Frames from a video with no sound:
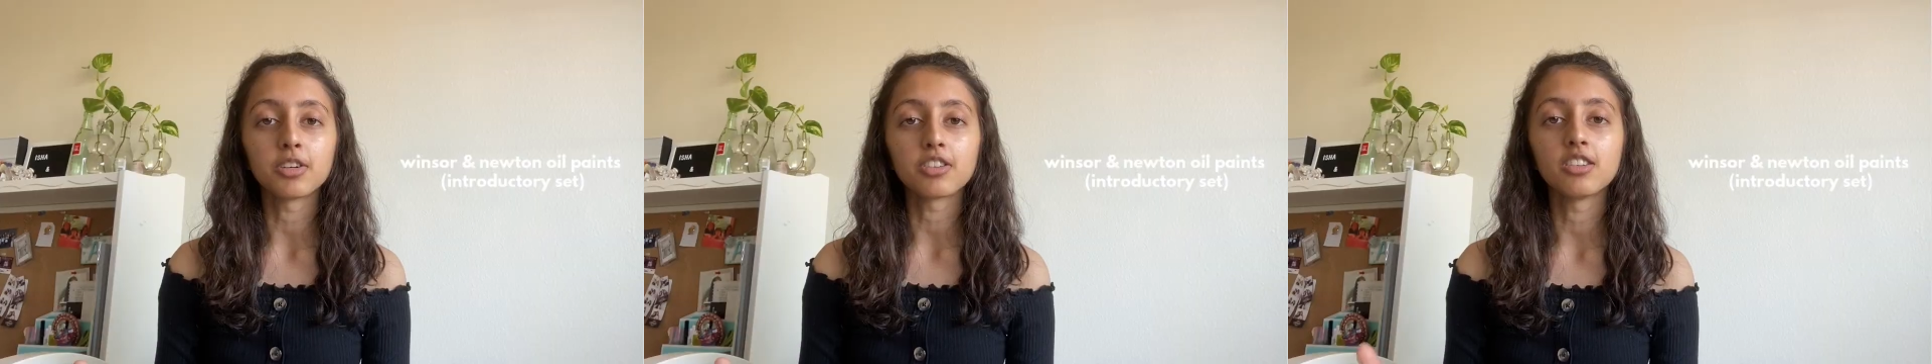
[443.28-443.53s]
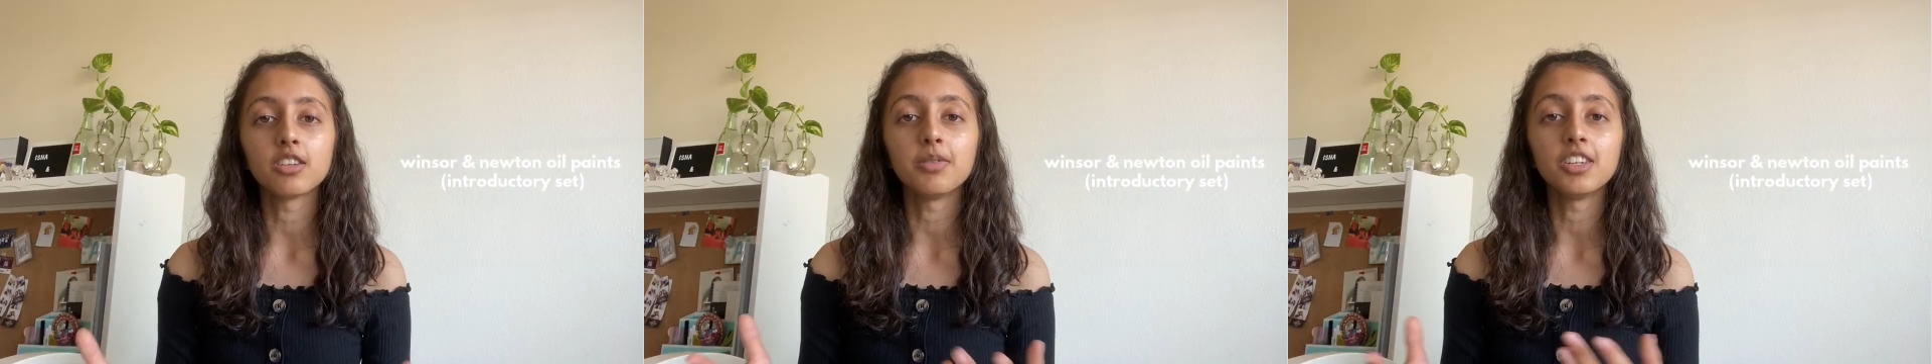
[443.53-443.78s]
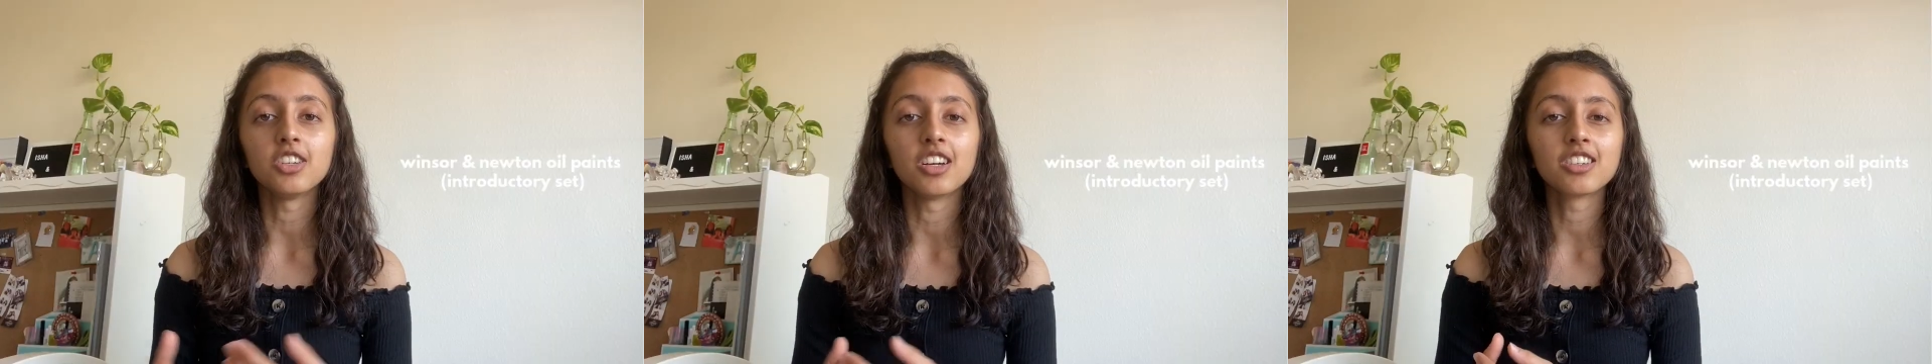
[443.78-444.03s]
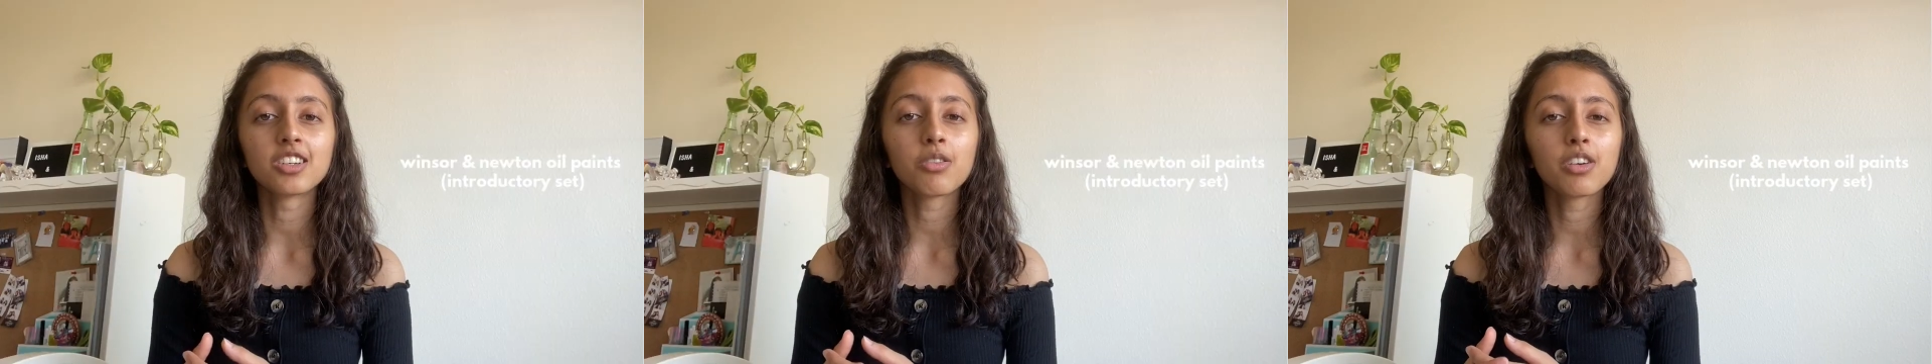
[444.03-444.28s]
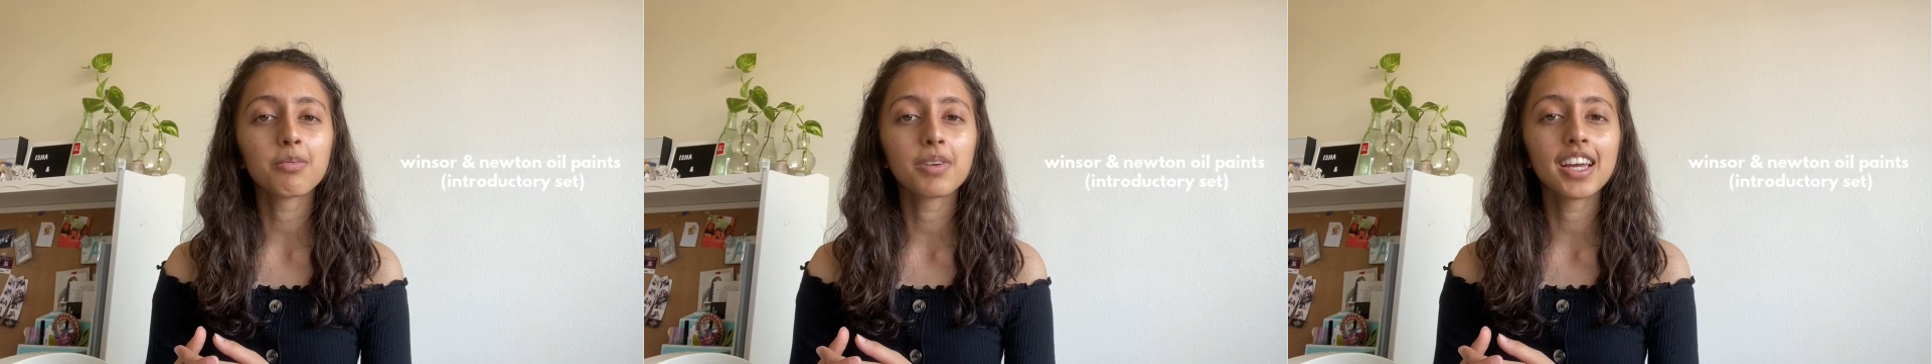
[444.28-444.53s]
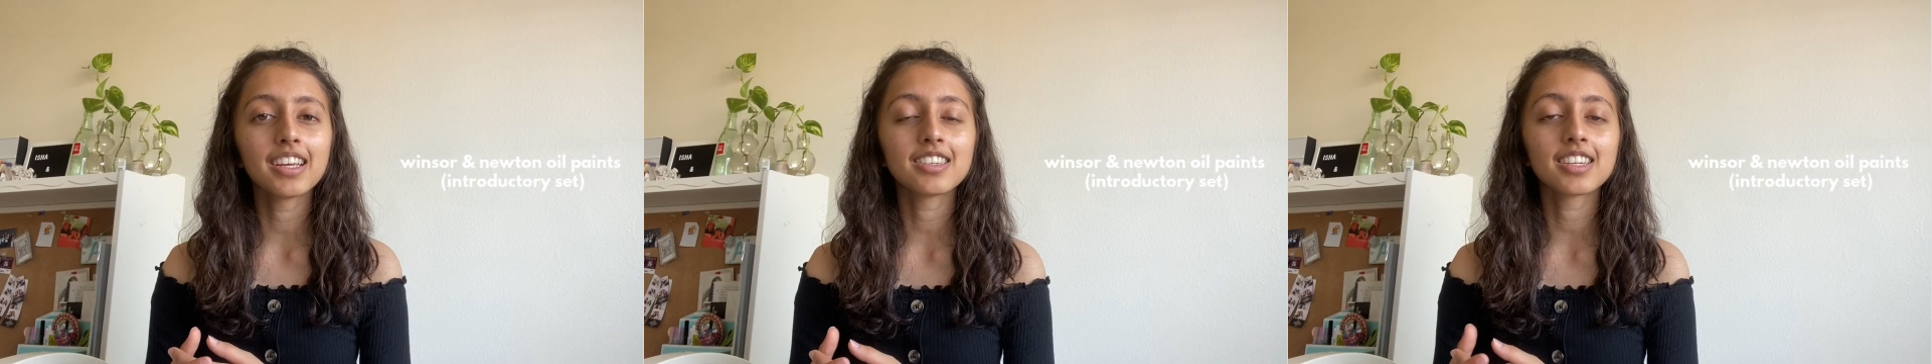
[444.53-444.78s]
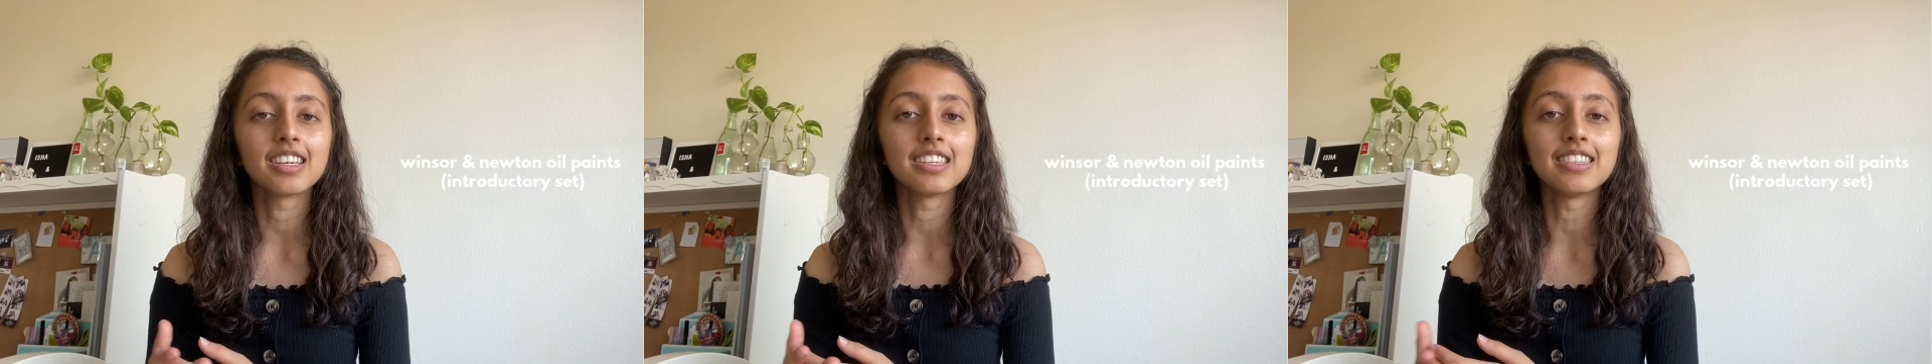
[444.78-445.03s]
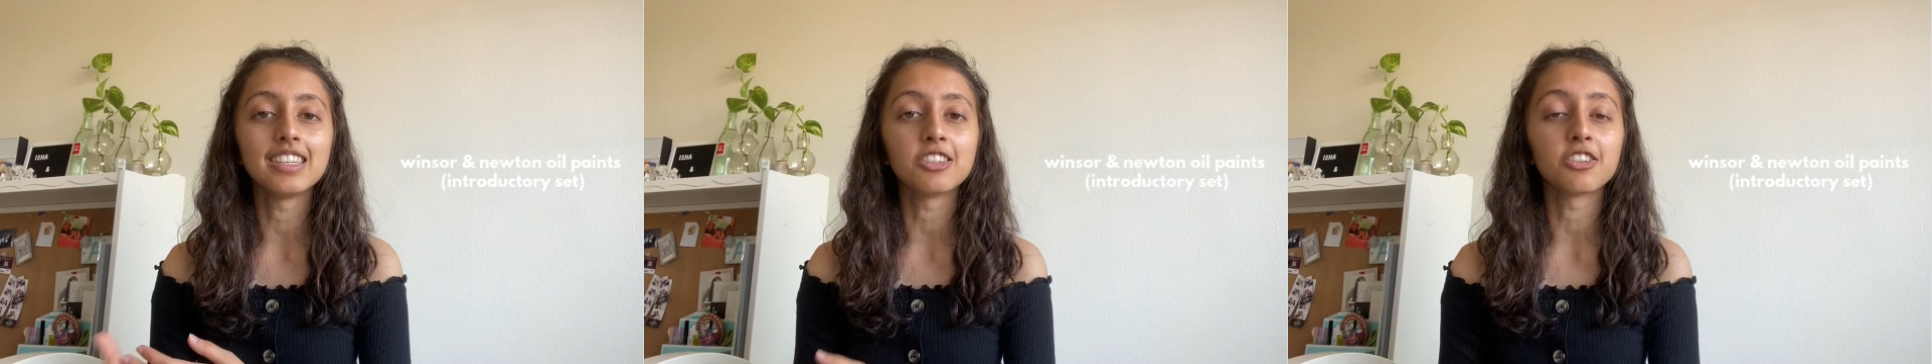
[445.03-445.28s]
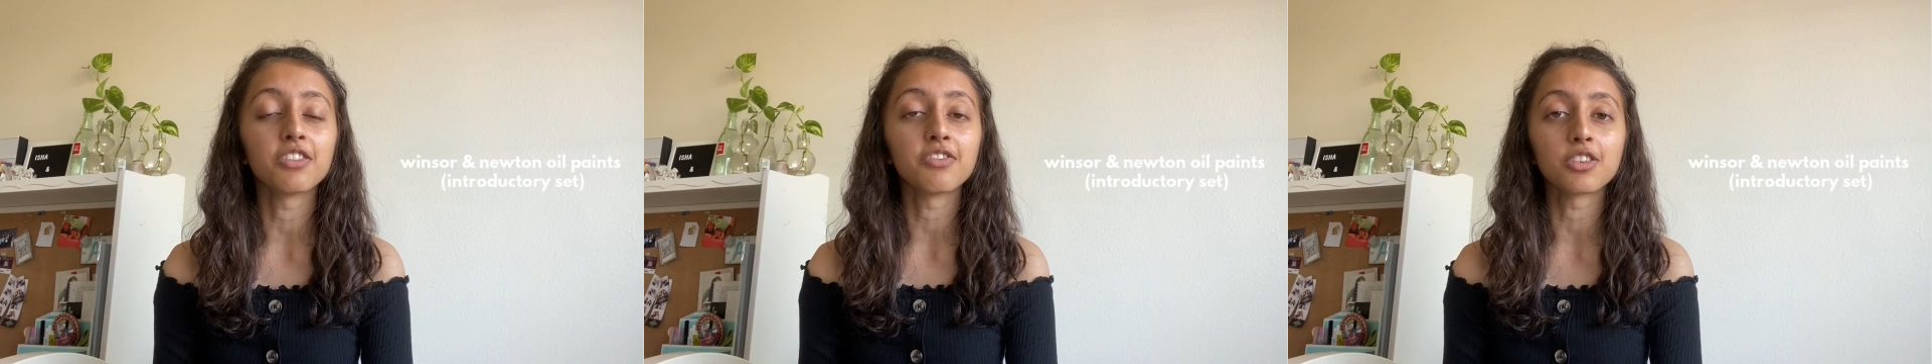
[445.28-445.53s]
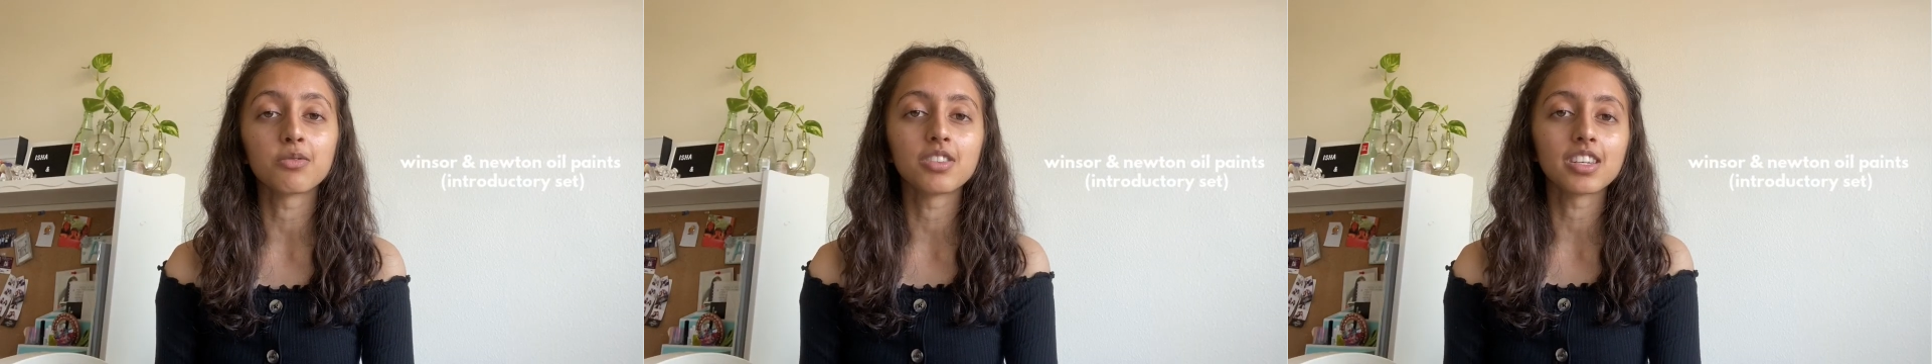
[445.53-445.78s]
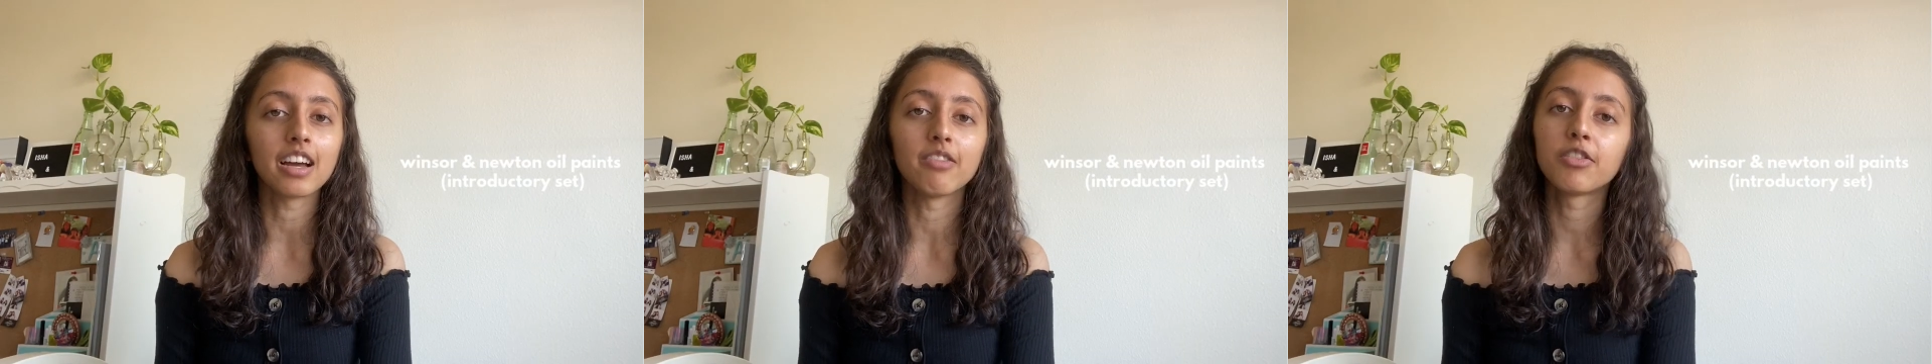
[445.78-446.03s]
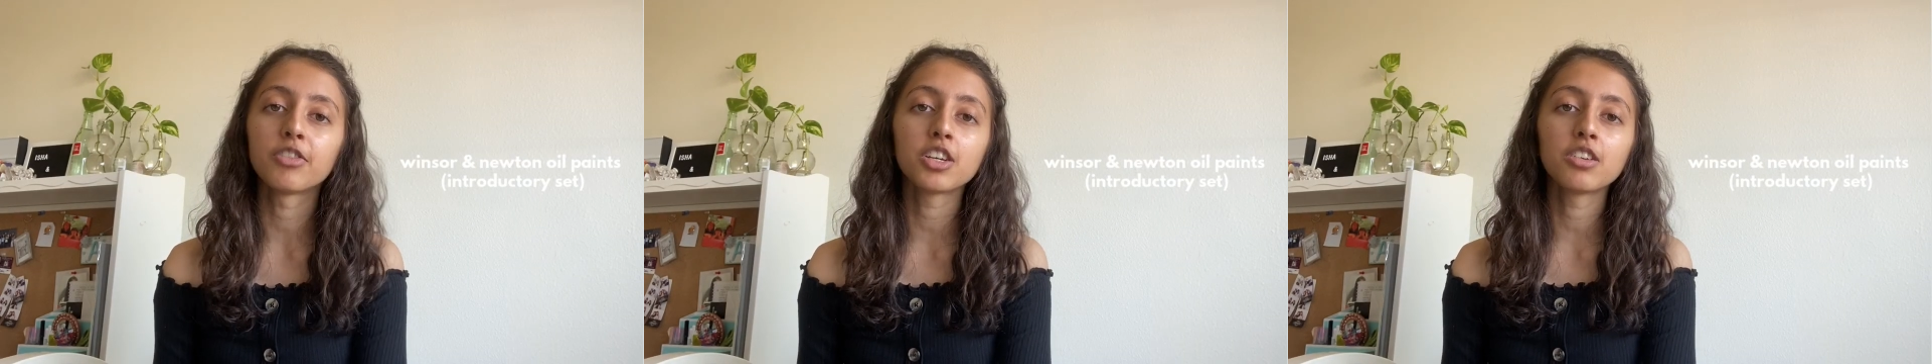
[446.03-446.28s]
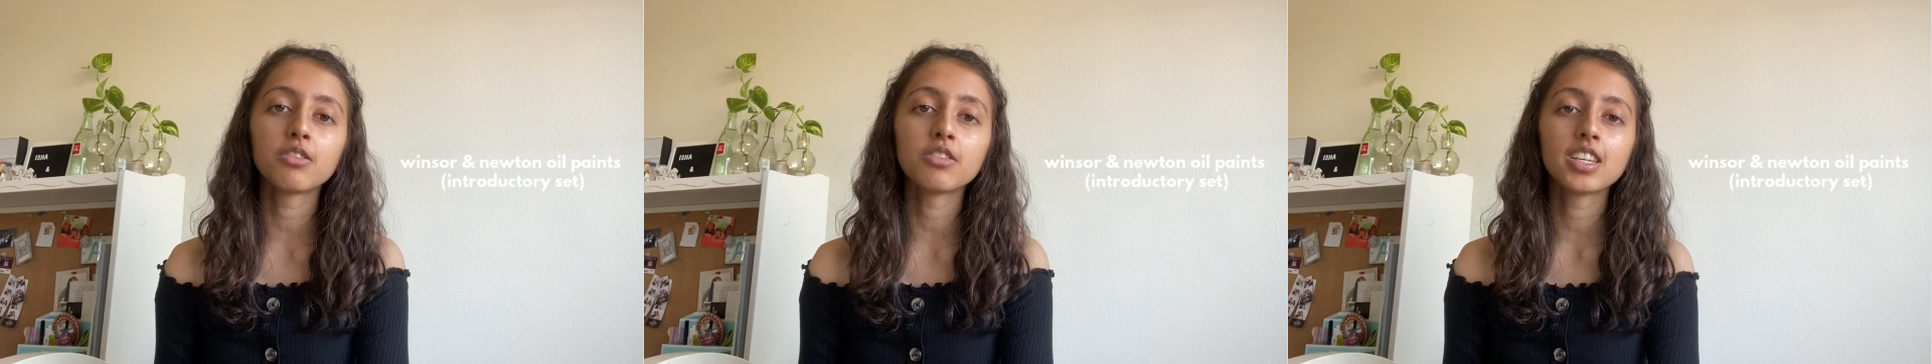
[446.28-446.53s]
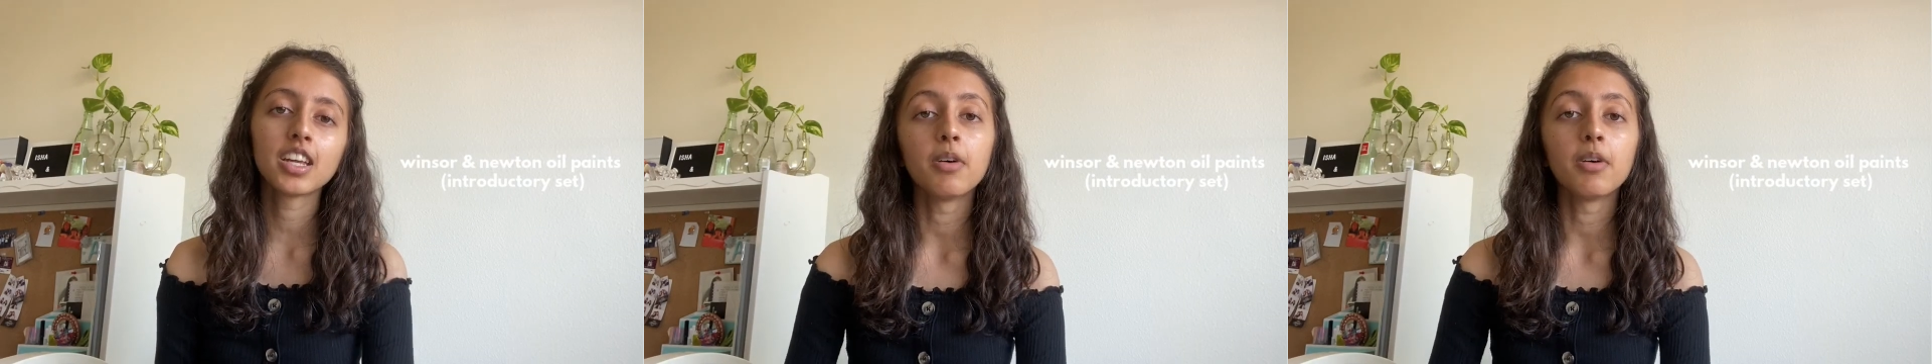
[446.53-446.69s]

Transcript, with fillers: person to be judging oil paints because these are the first ones I've ever used,